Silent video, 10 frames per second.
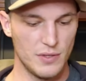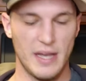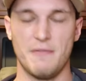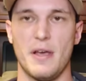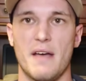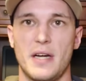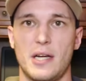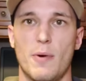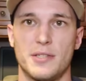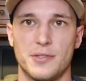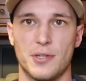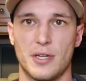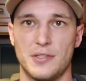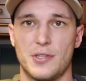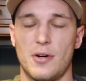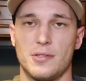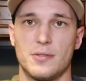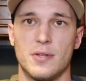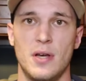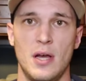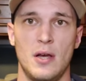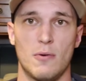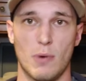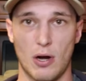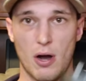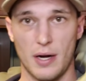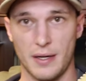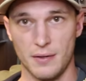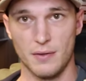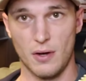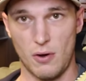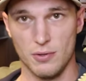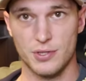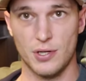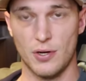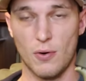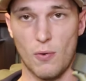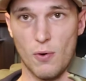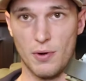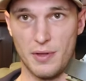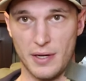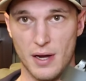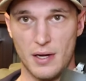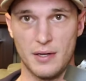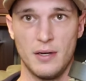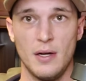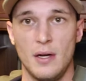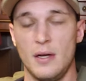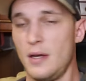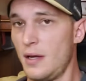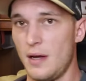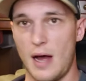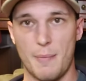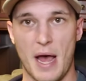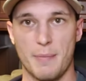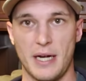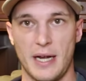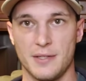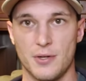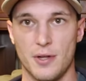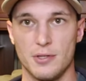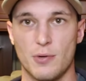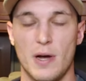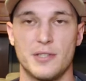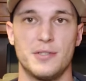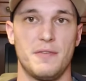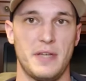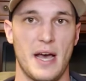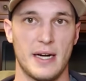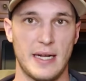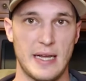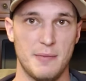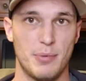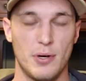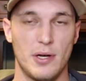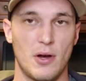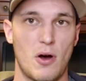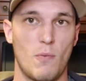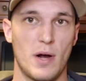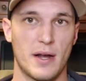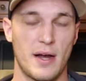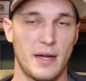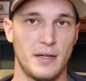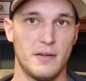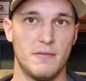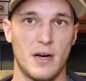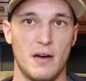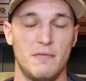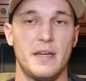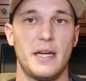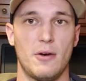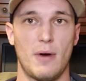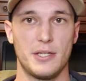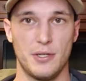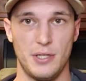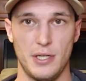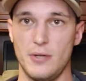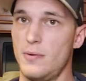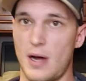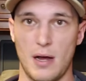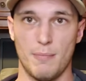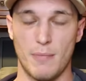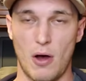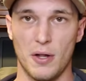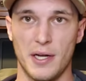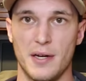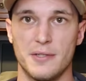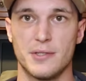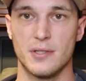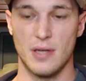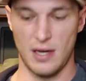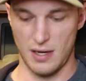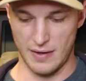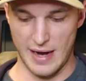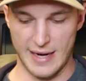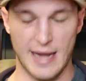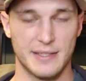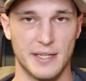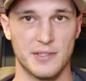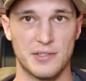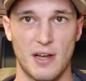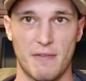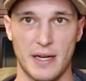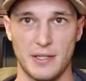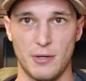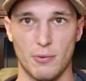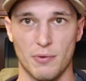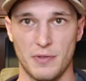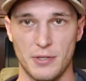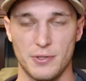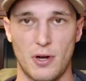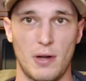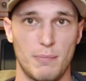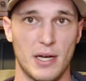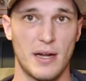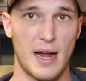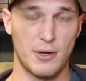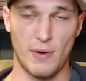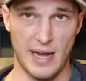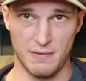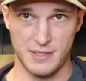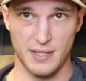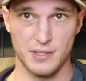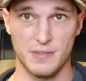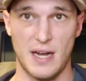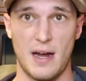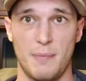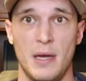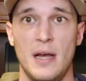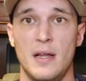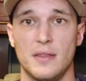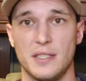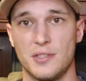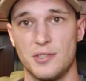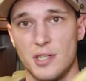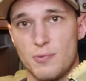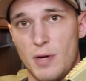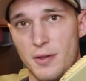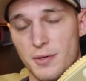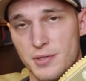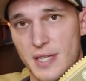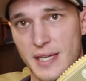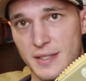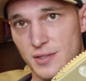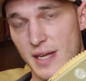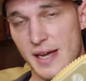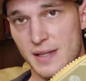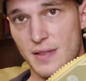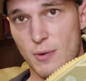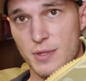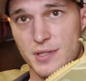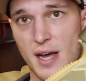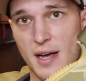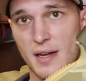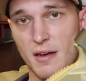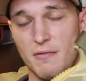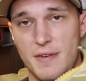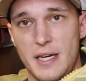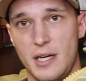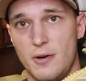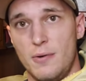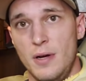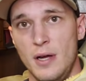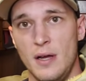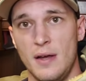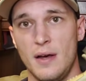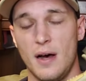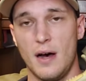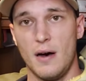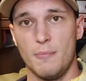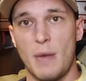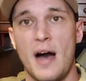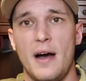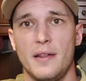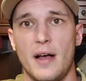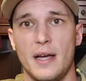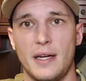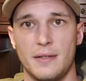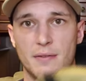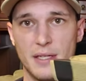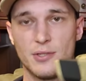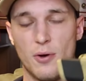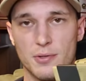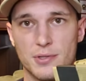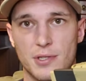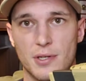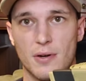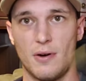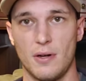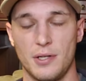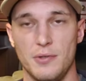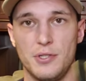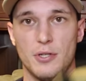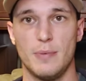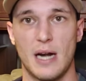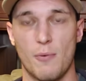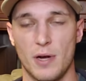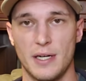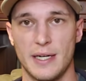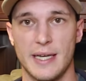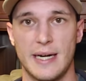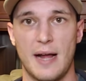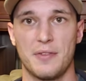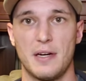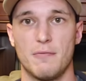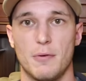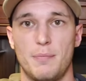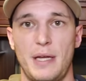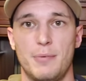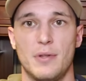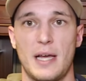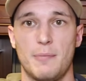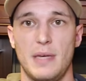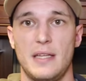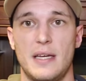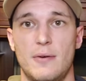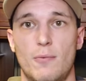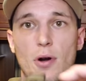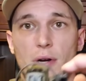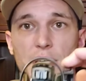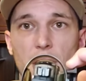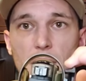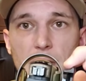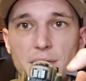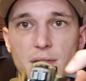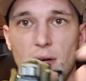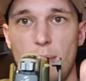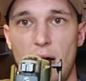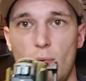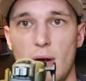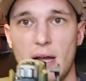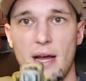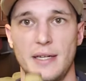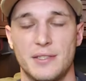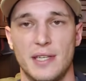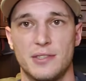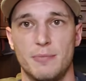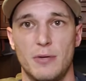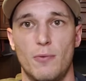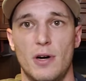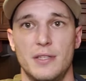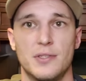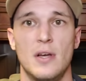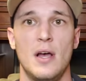If you have any questions or concerns regarding the holster or the gun, I'm happy to answer those questions. If you got any input on what kind of video I should do, I'm all ears. I got tons of stuff I can do reviews on, but I don't have tons of time. This is just one of those things that there was not a video highlighting this holster on YouTube, and I wanted to get it out there for people like me that were curious about what kind of system it was,